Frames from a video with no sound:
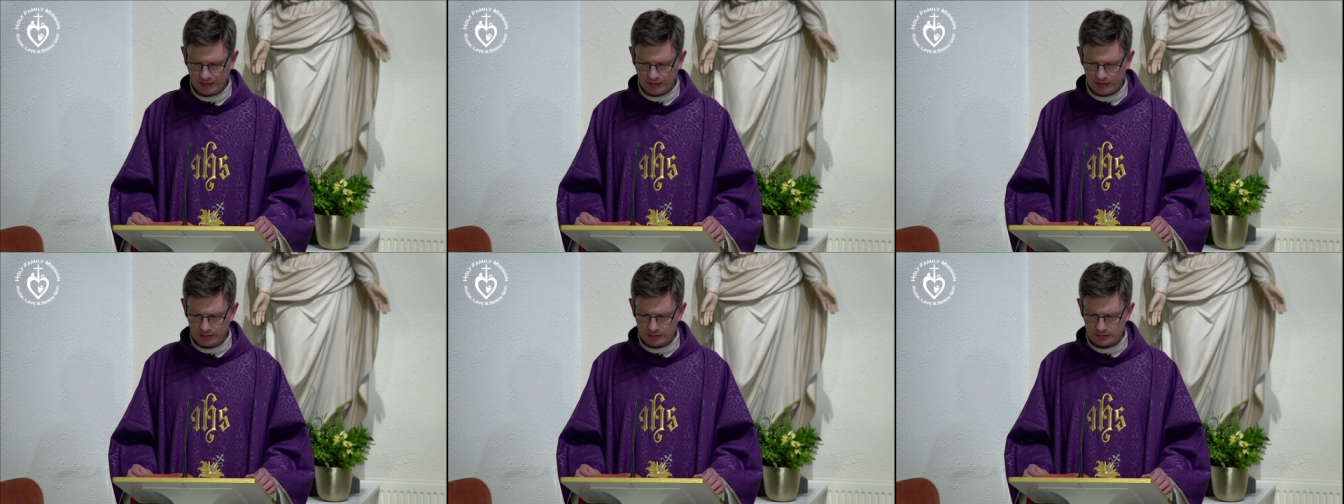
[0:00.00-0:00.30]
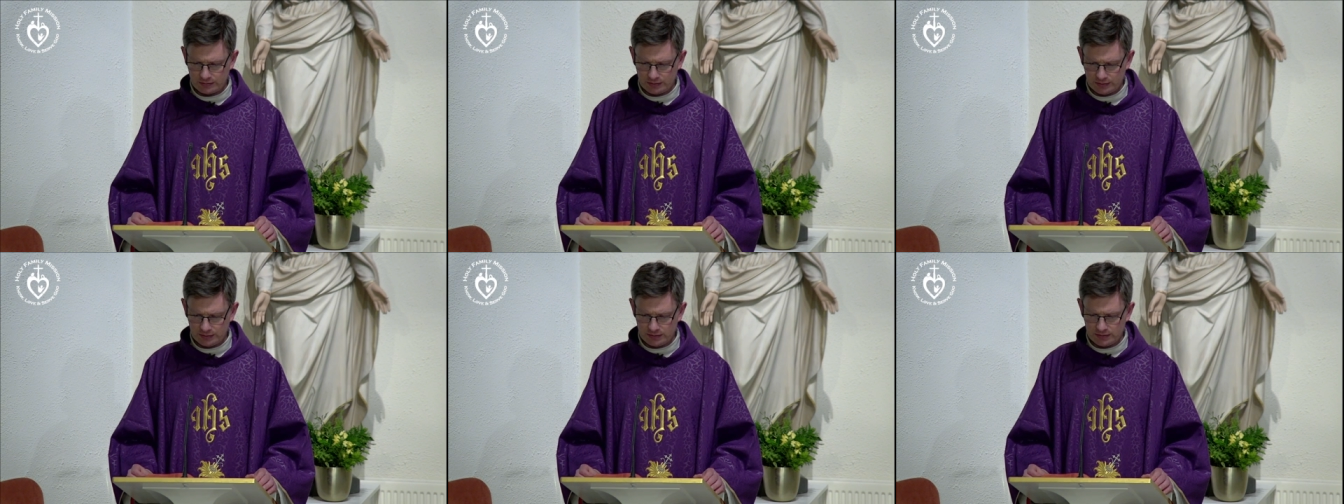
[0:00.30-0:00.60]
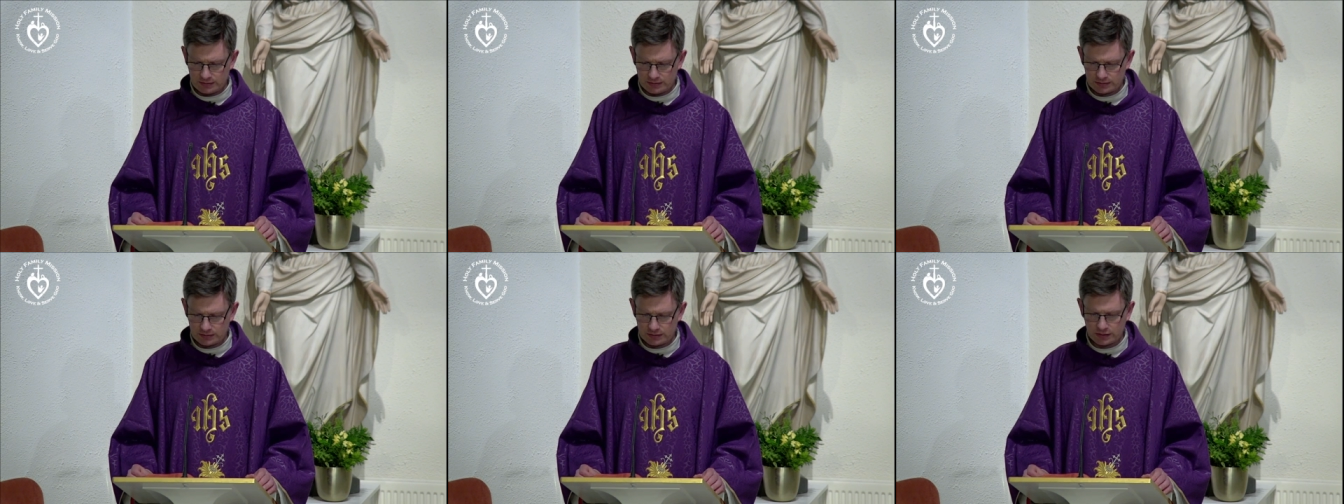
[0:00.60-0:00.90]
to lead us
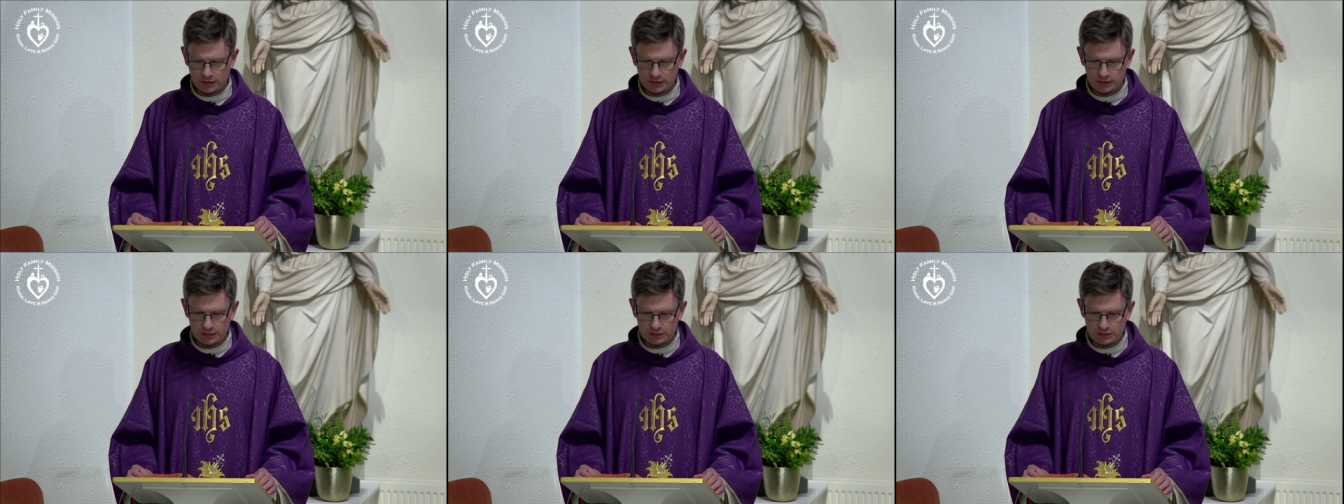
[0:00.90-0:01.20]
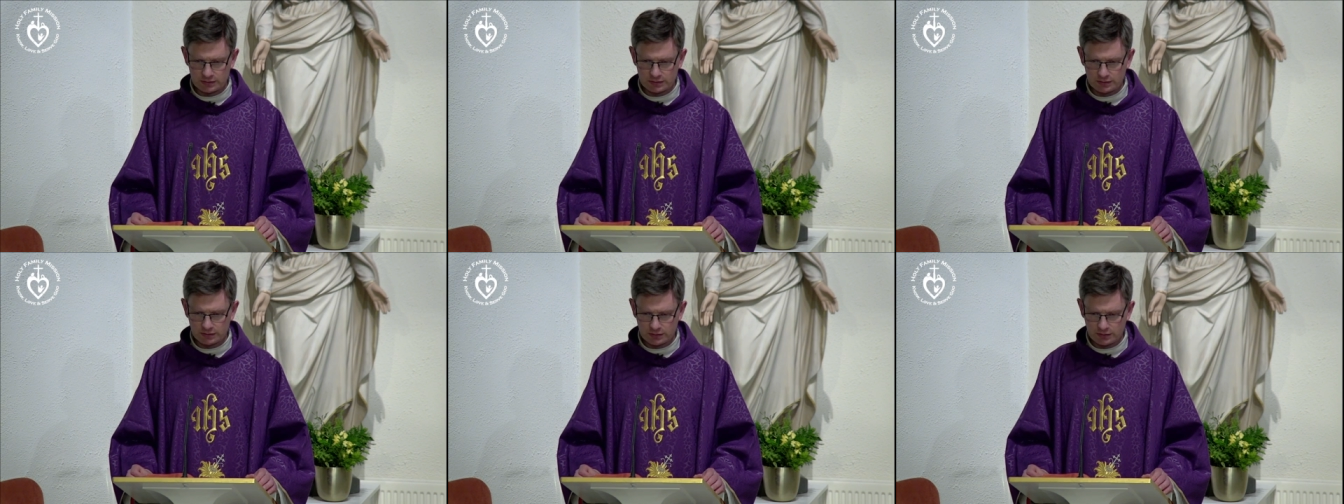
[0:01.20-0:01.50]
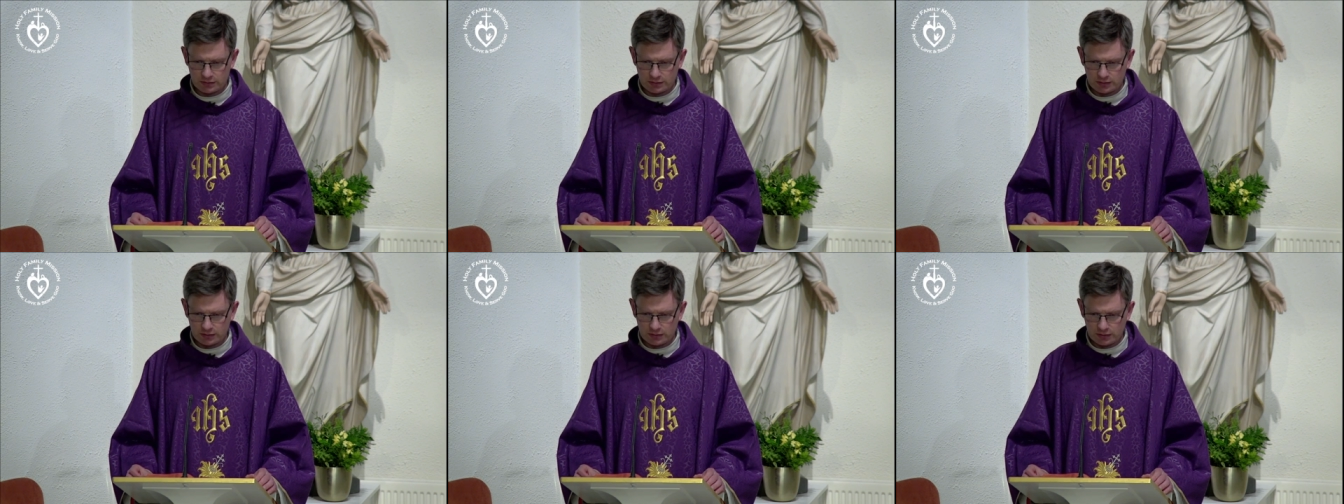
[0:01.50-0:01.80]
and to guide us
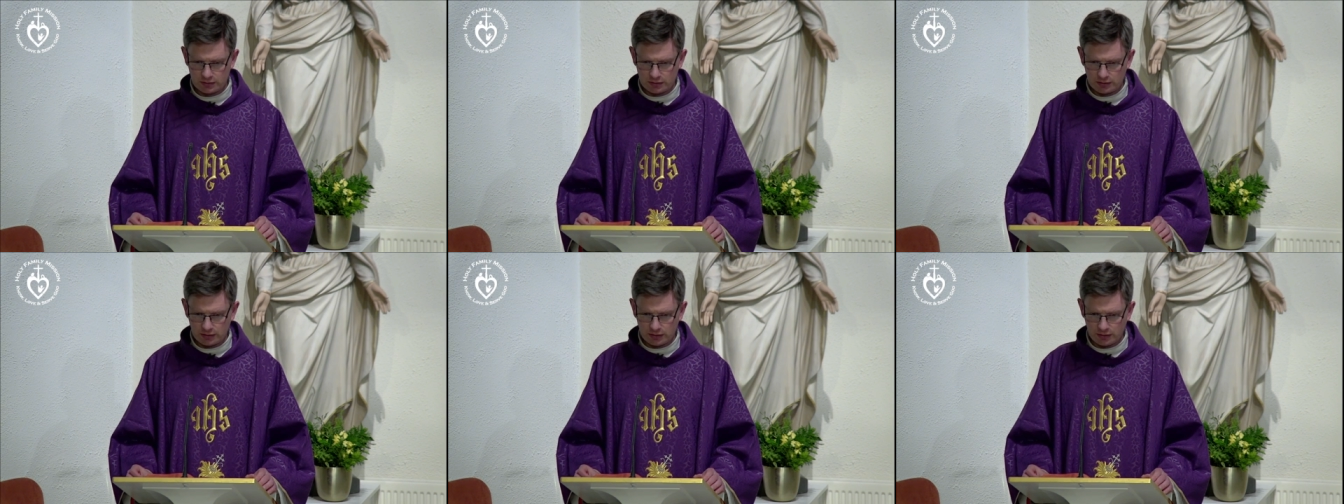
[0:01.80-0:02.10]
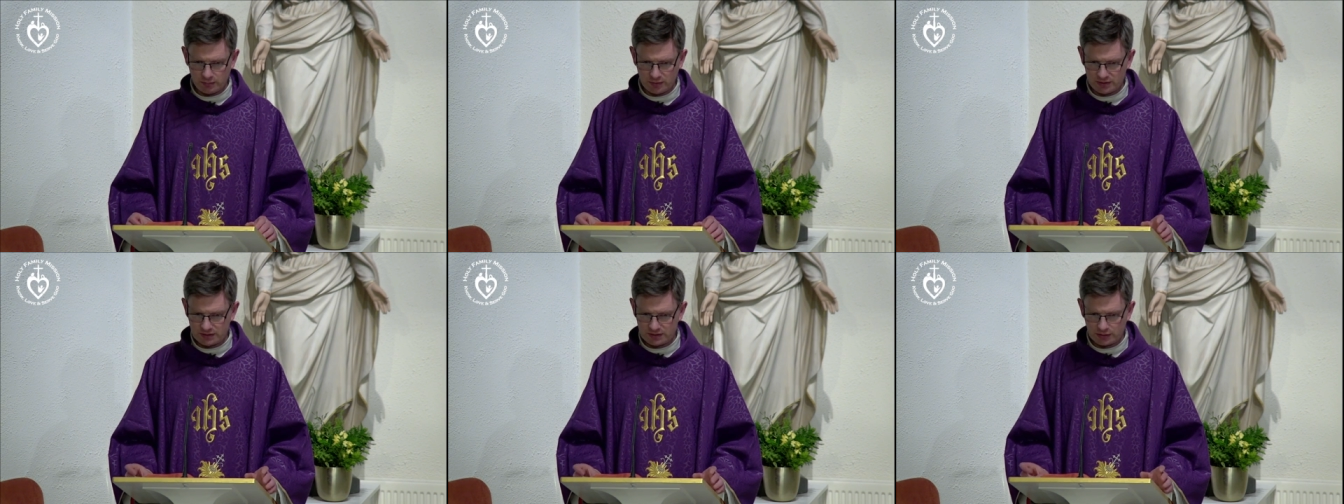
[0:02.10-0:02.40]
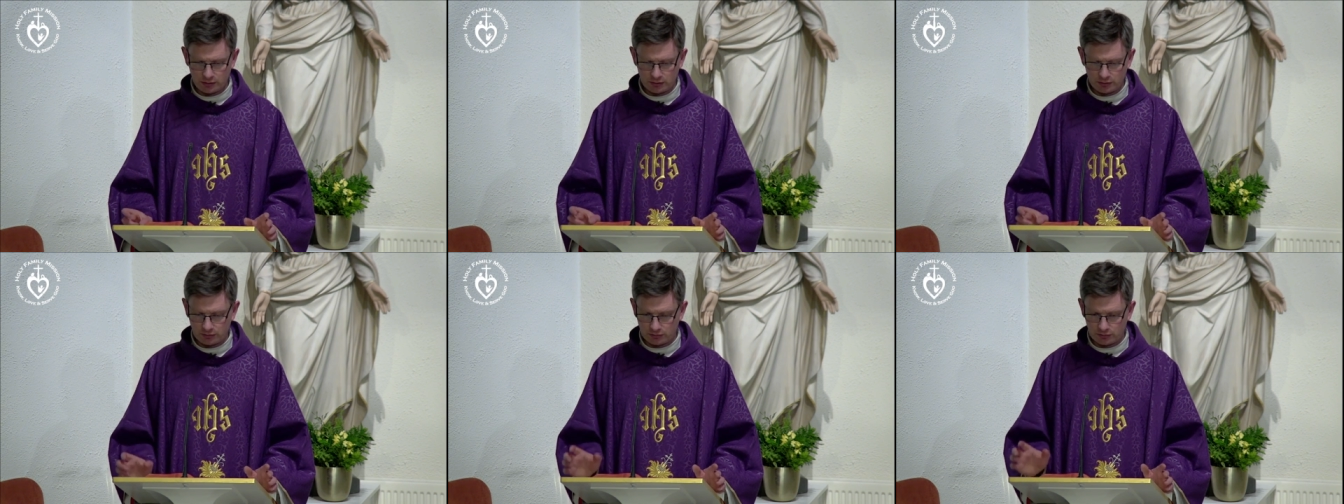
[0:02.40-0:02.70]
amidst
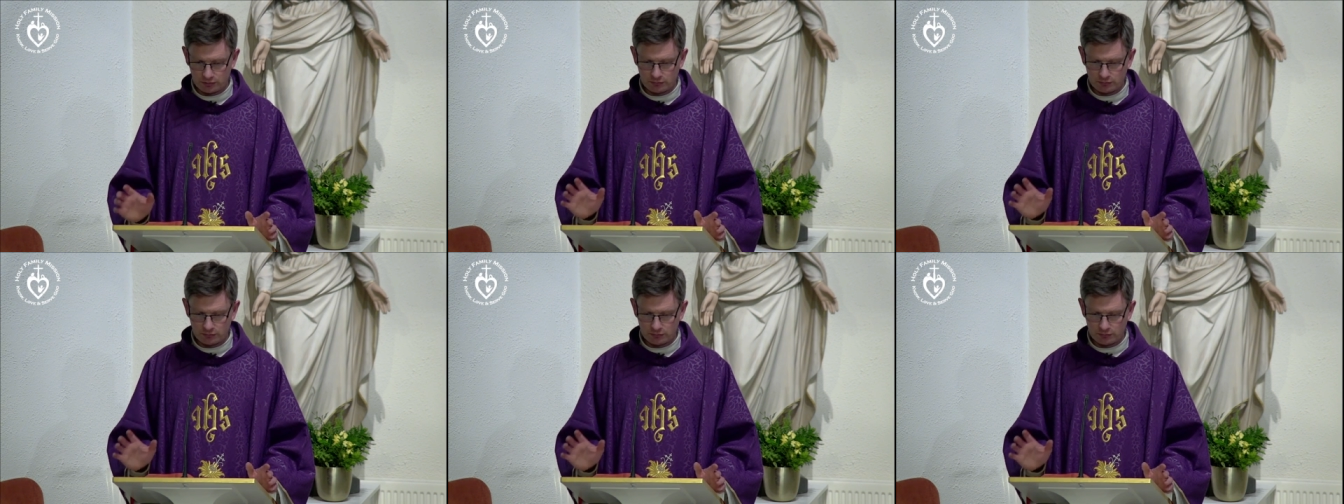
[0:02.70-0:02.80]
our